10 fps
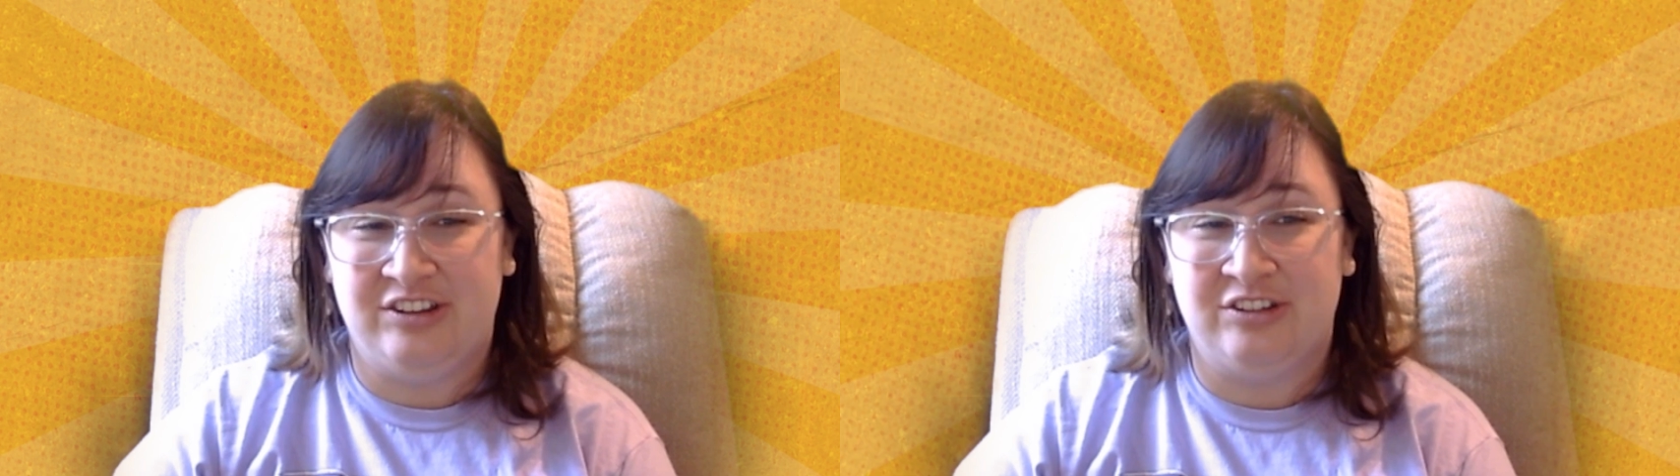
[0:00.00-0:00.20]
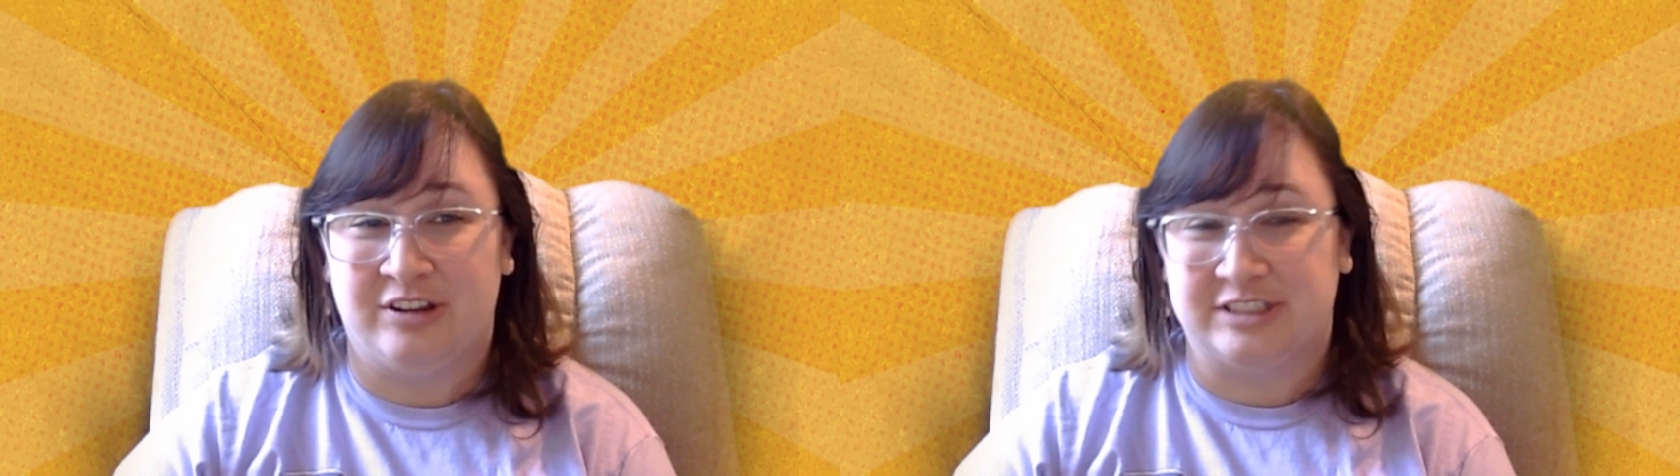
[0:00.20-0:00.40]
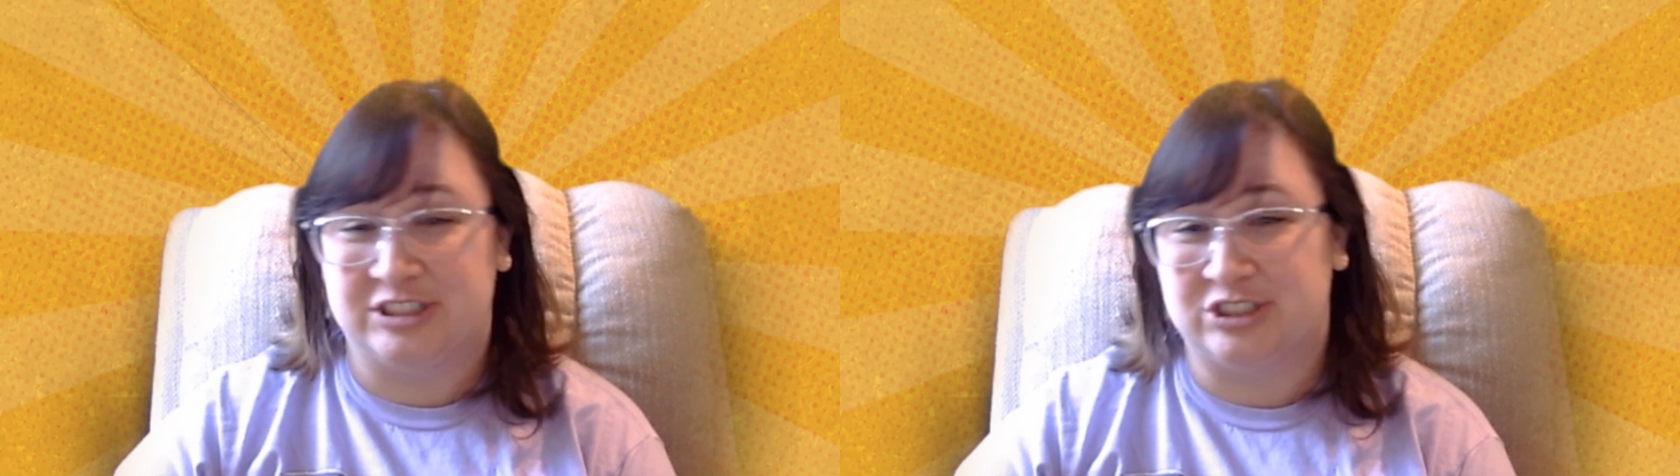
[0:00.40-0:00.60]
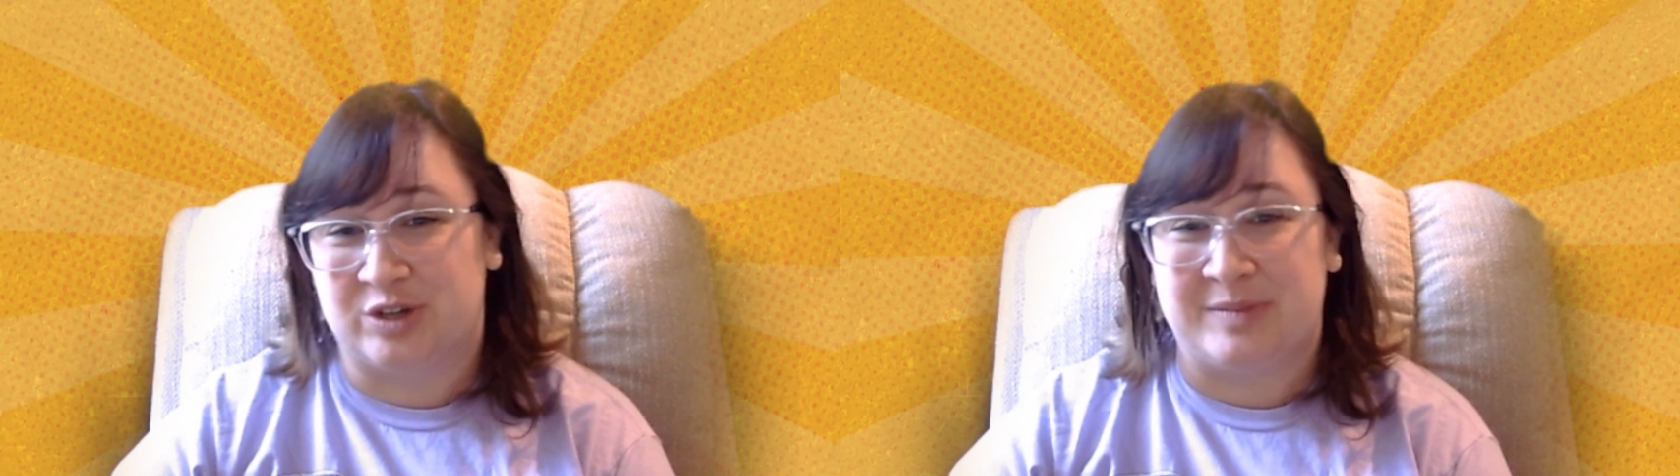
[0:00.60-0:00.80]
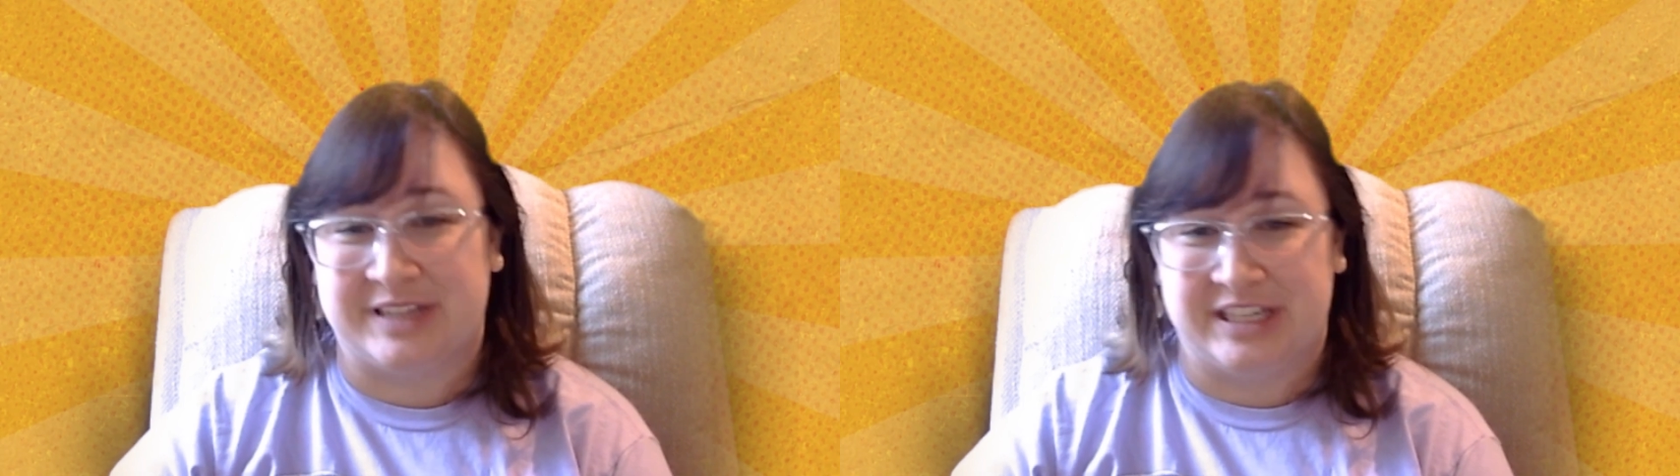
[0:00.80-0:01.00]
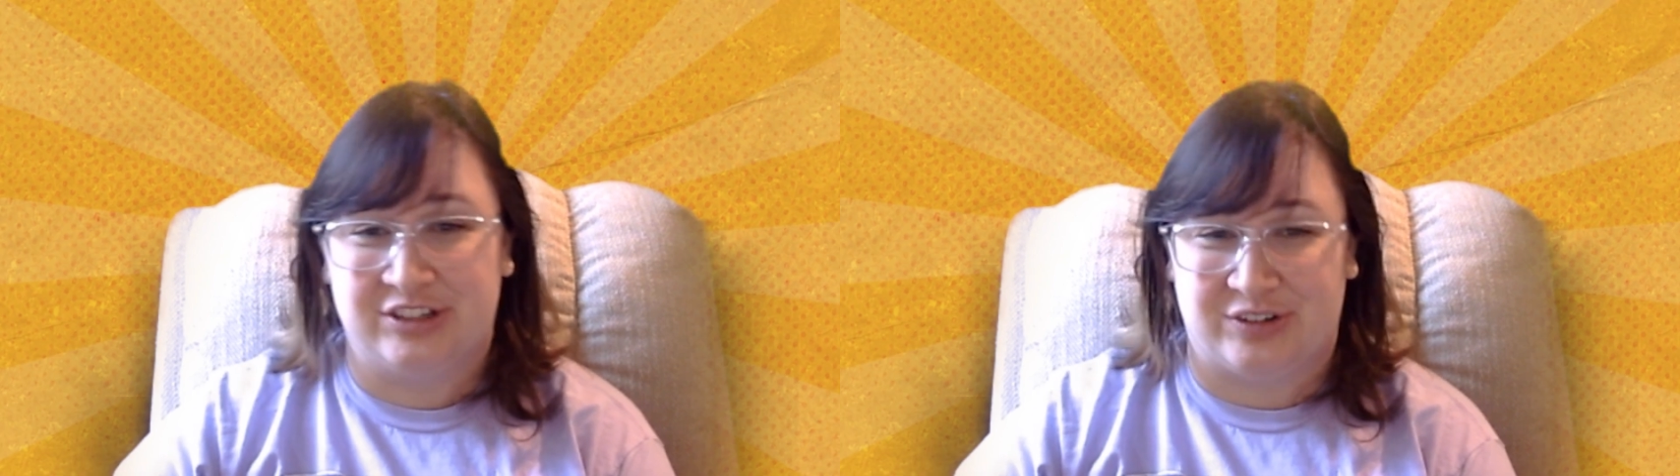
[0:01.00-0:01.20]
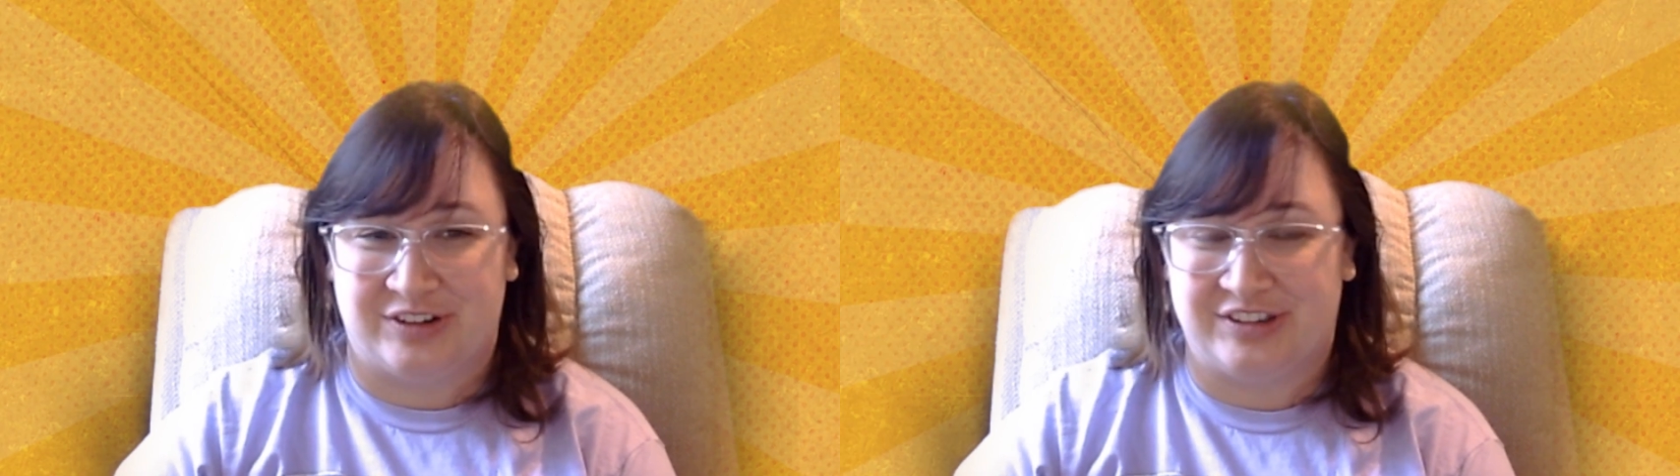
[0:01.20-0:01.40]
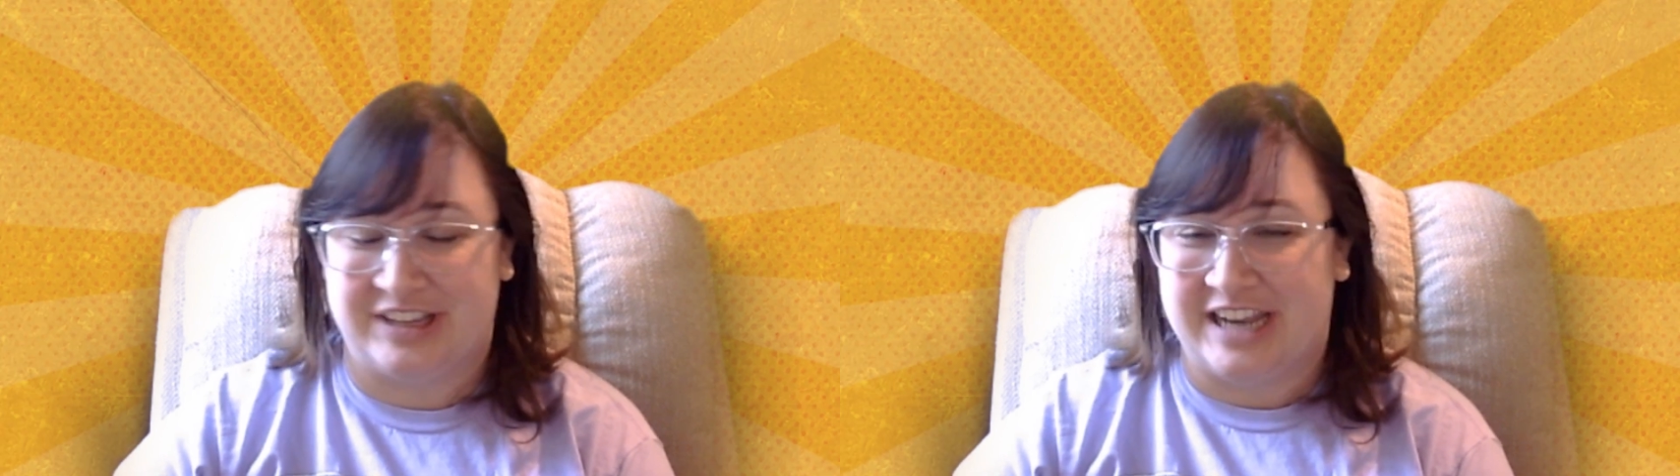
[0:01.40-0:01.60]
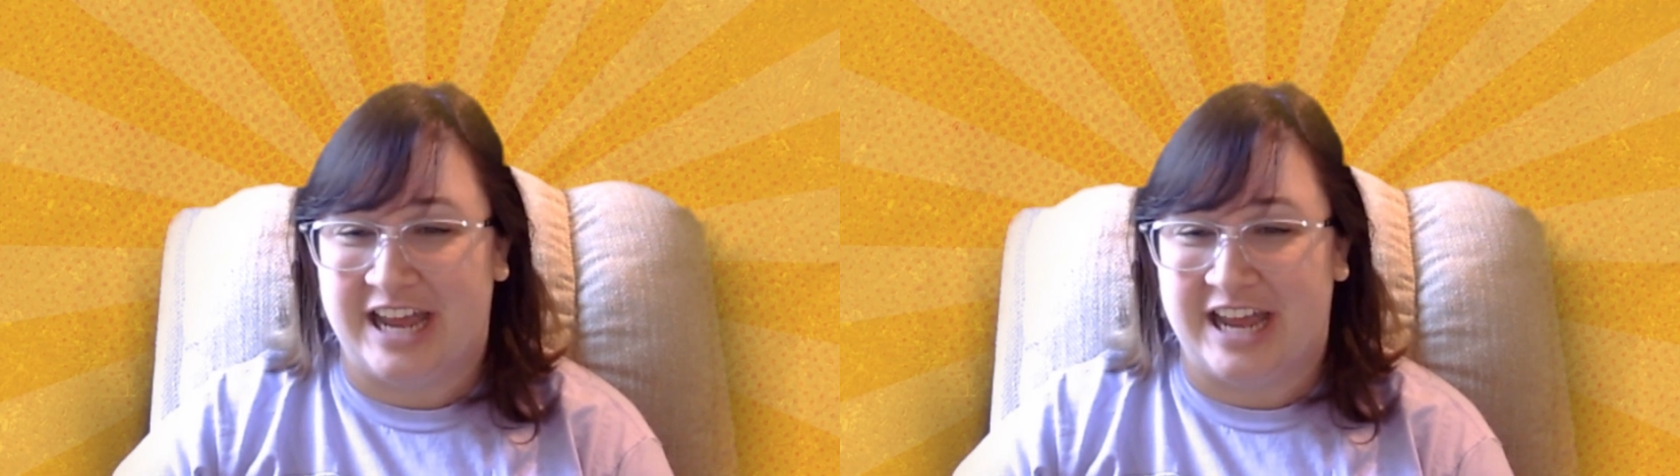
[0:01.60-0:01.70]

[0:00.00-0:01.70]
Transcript: all extremely interesting,